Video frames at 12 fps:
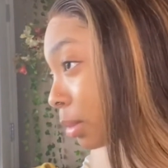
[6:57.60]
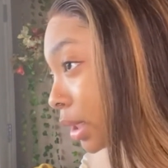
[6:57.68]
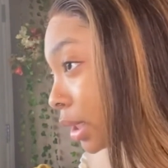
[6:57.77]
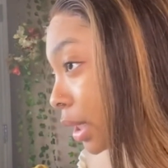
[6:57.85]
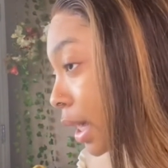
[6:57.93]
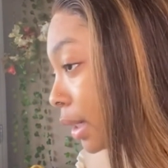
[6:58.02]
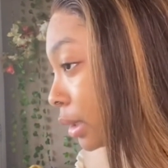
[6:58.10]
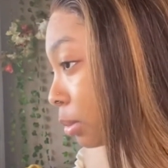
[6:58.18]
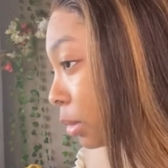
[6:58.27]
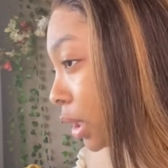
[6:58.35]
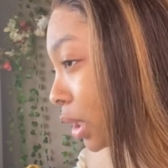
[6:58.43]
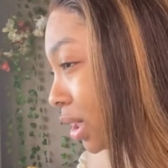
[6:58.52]
at the last
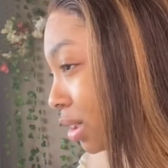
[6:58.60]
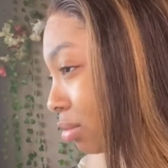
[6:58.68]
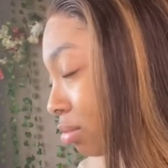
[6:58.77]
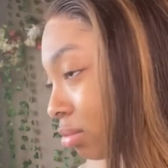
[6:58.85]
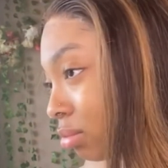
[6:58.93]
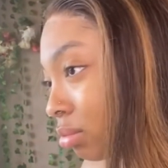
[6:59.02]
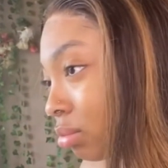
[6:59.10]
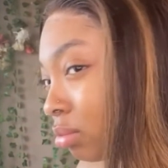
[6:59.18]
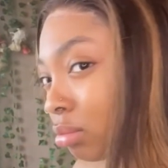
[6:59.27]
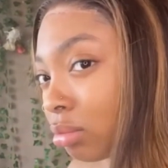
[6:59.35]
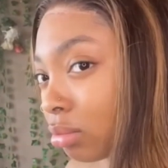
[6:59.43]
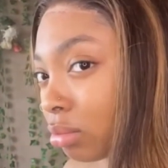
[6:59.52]
minute.
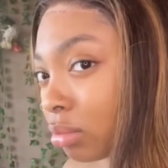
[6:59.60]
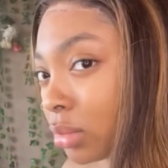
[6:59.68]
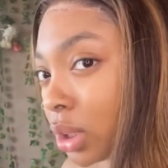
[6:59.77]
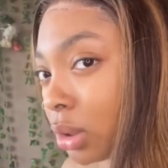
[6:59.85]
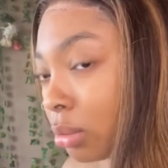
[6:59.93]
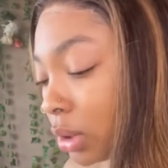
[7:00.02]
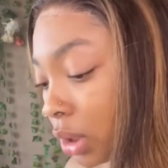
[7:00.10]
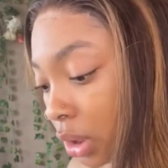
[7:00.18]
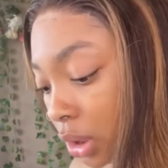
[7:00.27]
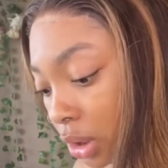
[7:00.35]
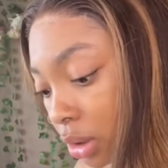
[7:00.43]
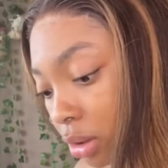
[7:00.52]

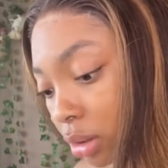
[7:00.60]
Really